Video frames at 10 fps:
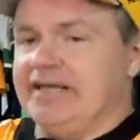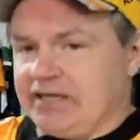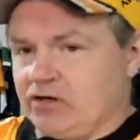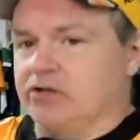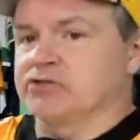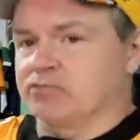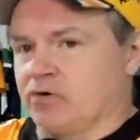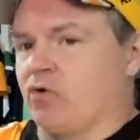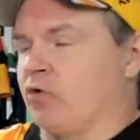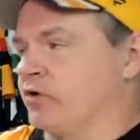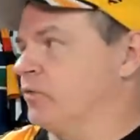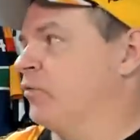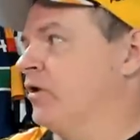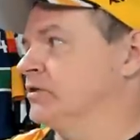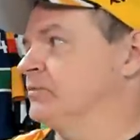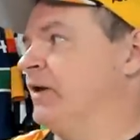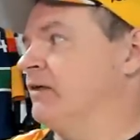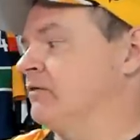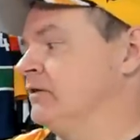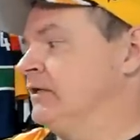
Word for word: he also recorded a bronze medal.